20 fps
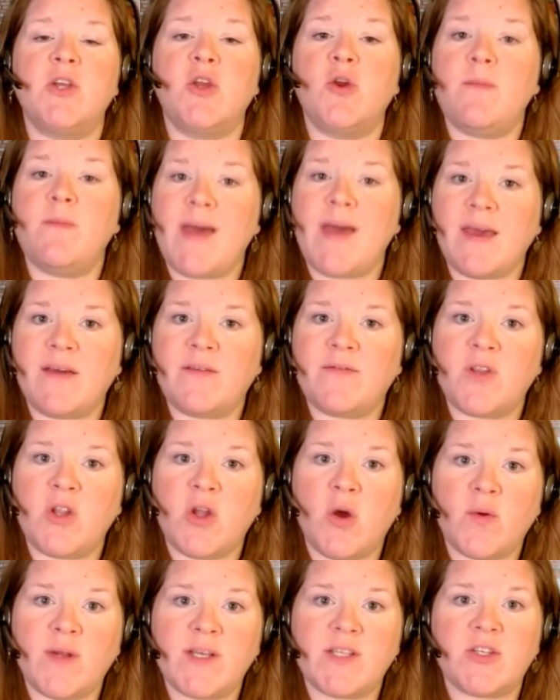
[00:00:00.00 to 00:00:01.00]
So you may have
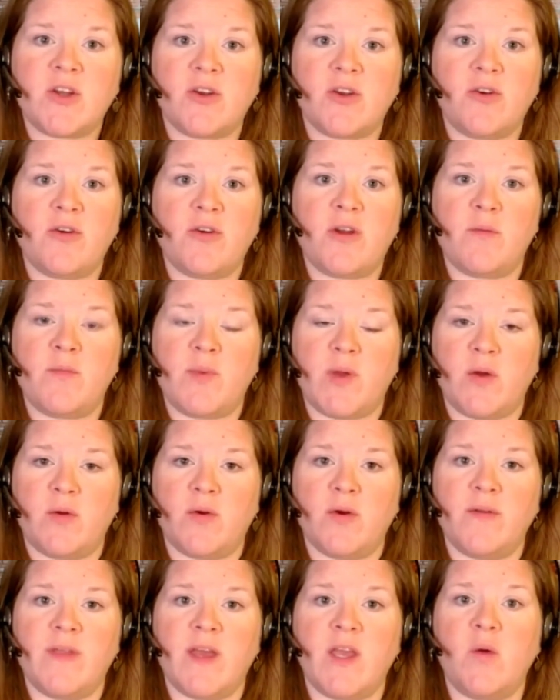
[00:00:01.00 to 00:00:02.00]
noticed on your
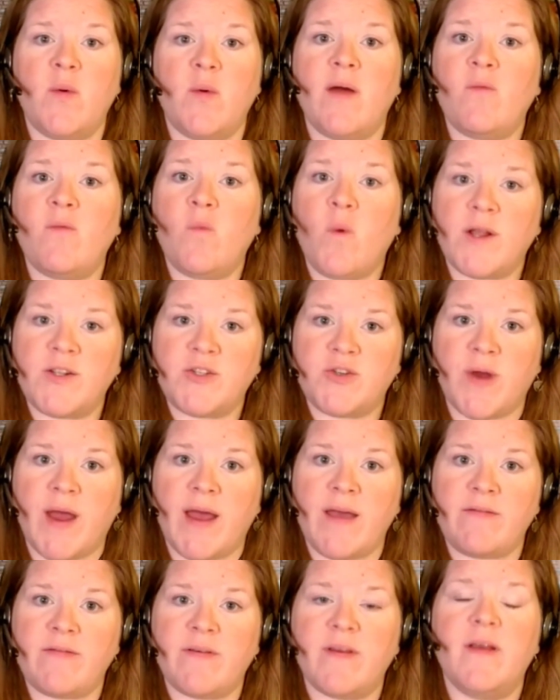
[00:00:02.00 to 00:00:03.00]
computer that you have
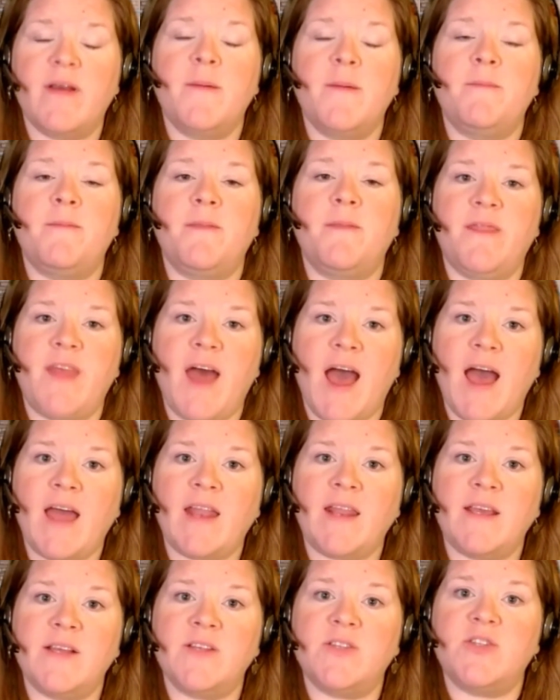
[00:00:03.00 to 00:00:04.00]
OneDrive.
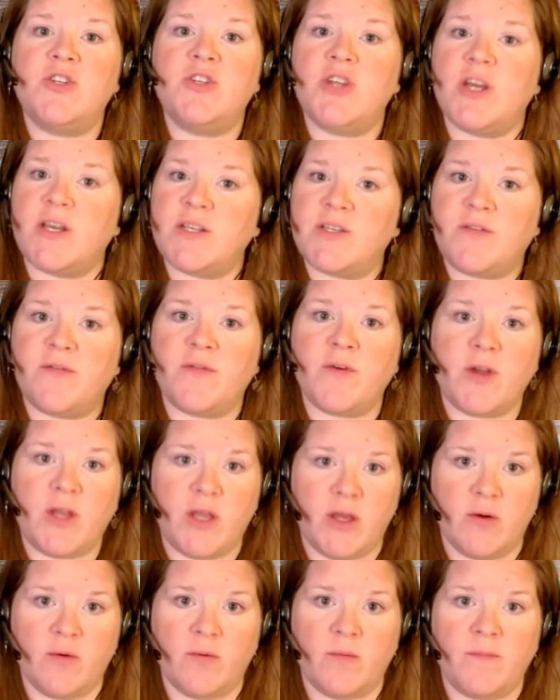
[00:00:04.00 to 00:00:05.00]
That is just for
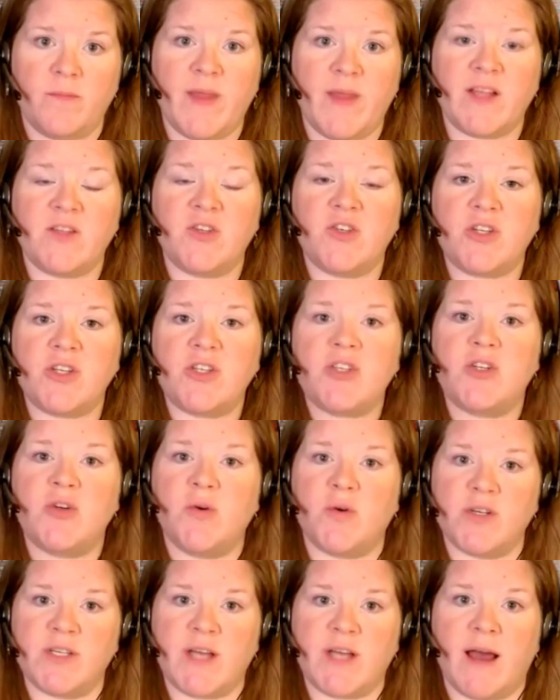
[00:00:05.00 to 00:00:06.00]
you. That's just
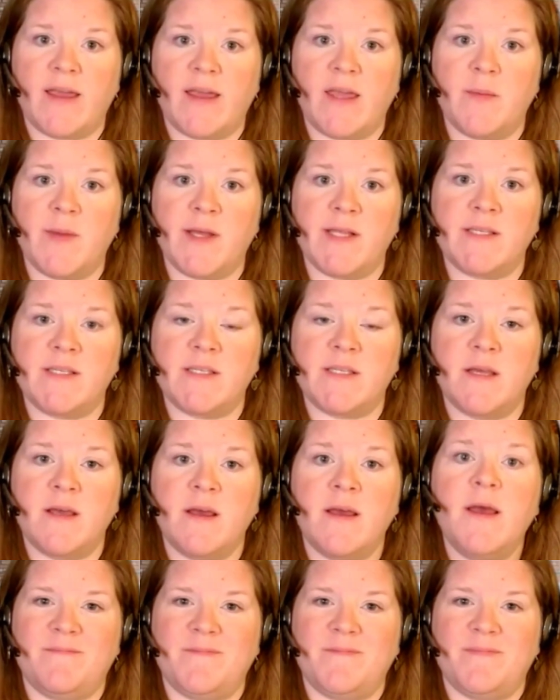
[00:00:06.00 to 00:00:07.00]
your documents.
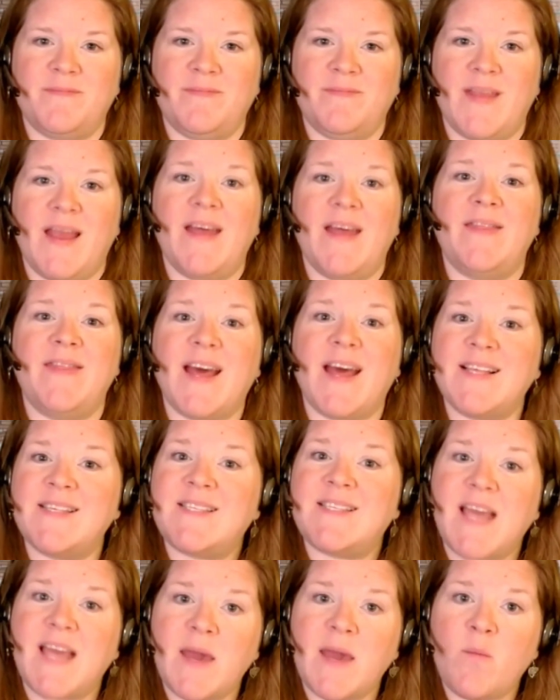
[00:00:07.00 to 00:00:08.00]
That
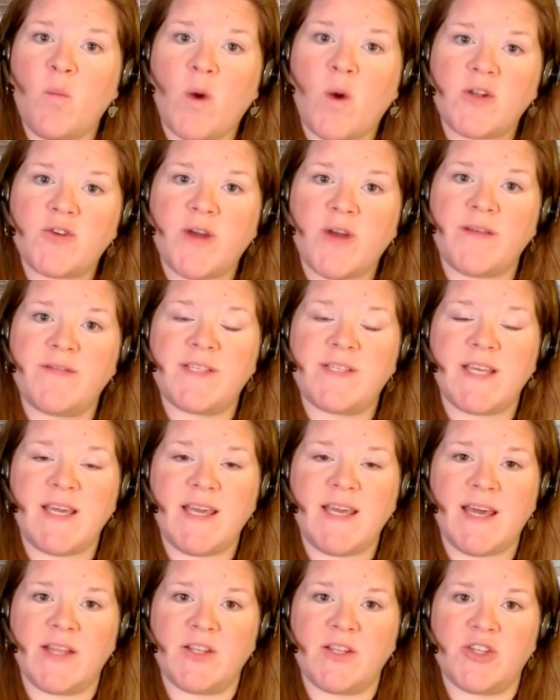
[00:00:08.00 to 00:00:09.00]
same OneDrive
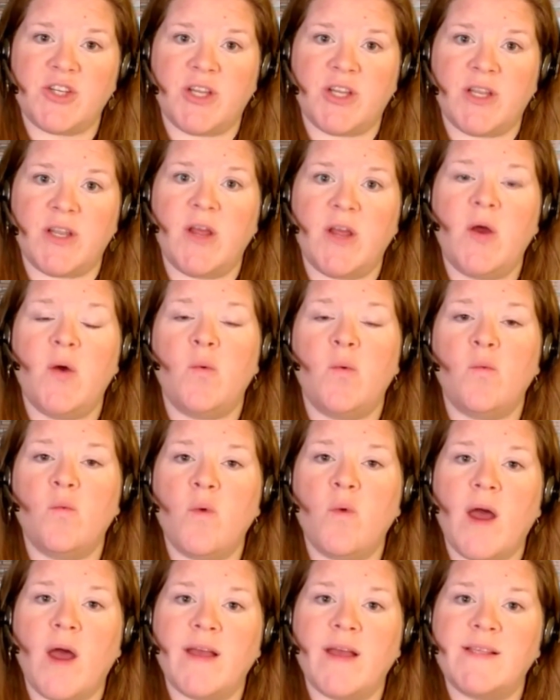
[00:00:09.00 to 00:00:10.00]
sync engine
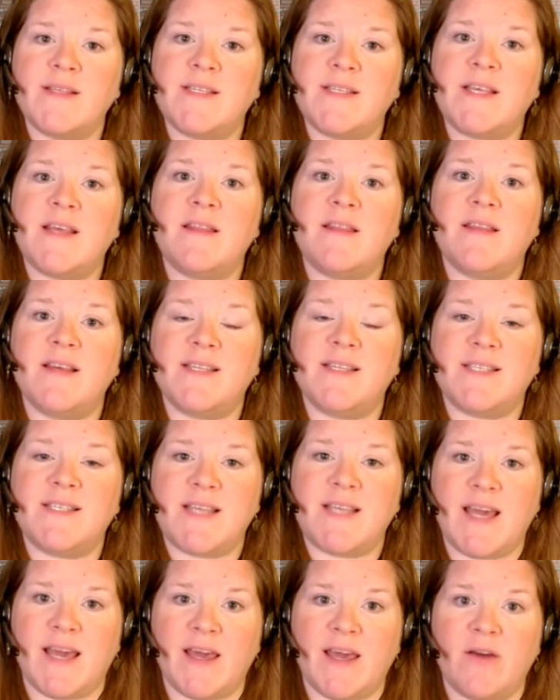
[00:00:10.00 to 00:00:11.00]
runs the
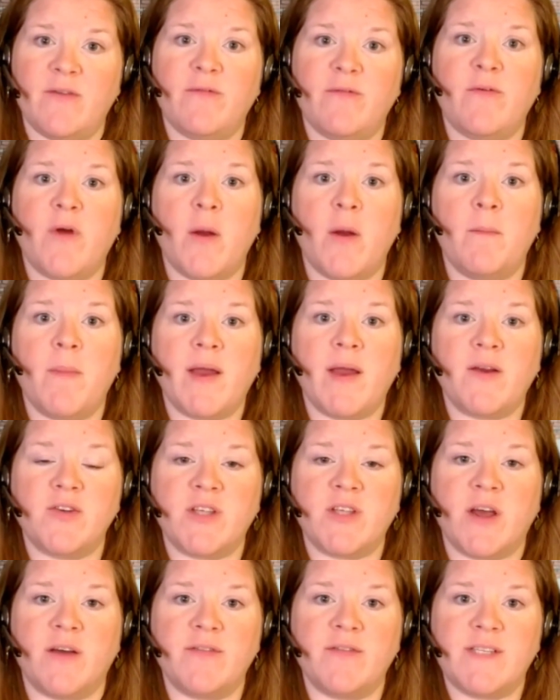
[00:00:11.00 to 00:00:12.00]
sync from
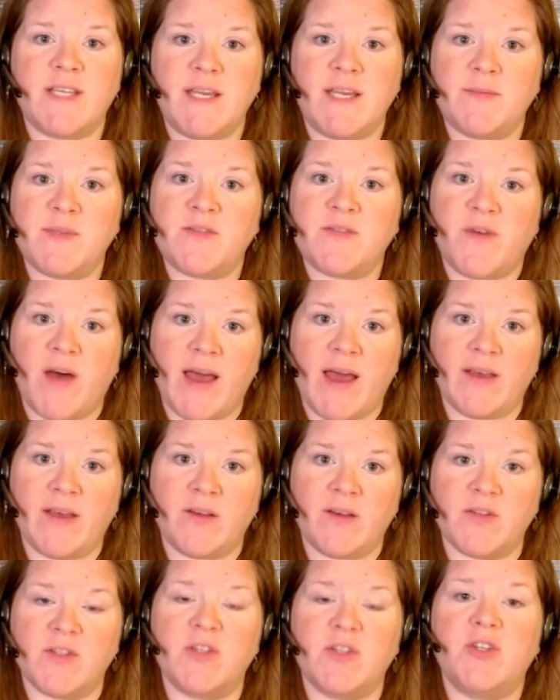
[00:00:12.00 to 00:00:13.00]
Microsoft Teams
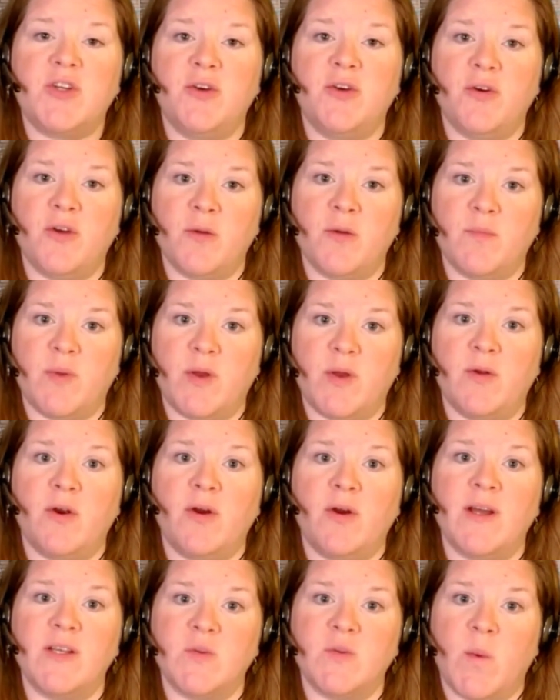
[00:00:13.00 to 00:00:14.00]
files to your
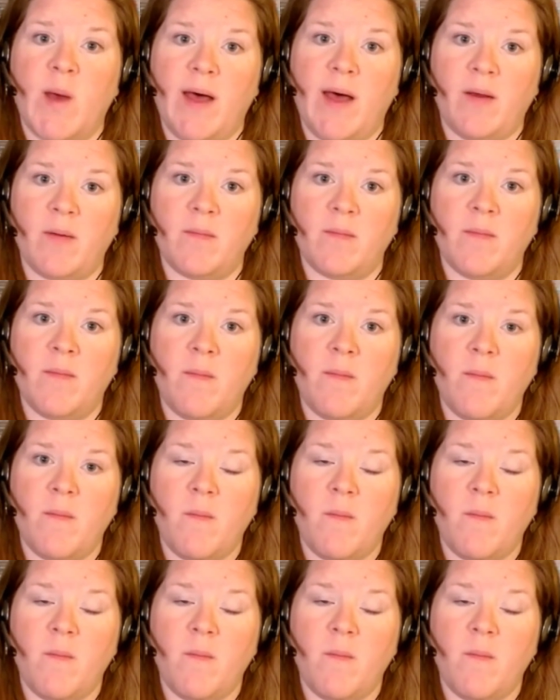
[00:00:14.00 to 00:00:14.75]
computer as well.